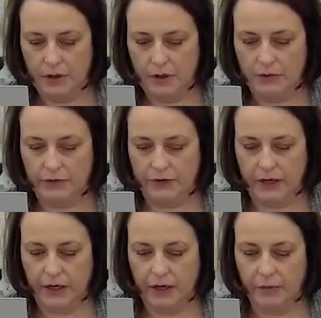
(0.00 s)
Helps if I
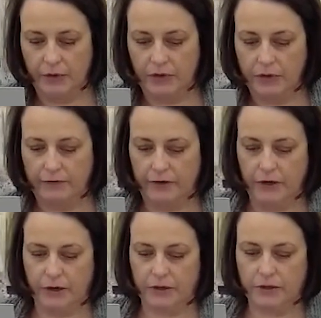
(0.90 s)
get it up under the feed
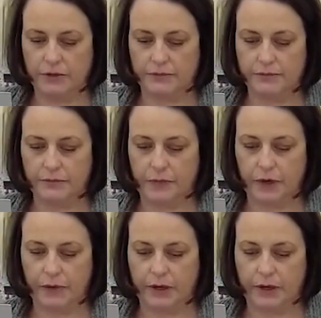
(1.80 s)
dogs. There